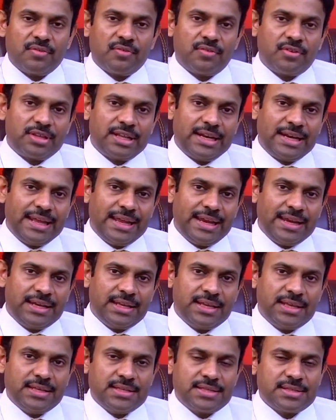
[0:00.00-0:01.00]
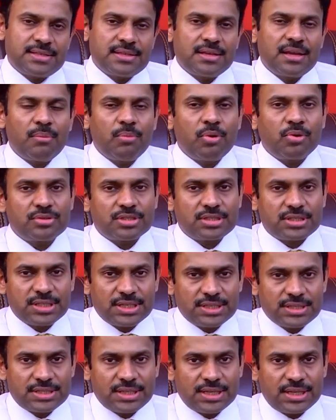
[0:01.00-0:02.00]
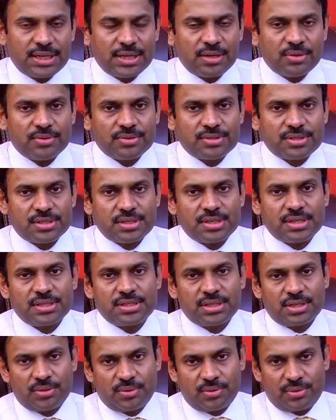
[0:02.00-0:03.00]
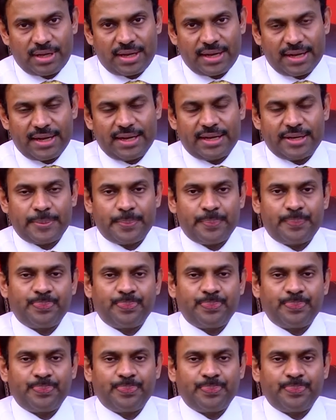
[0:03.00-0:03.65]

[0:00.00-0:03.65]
For the ladies, about 60 kilos is a good height.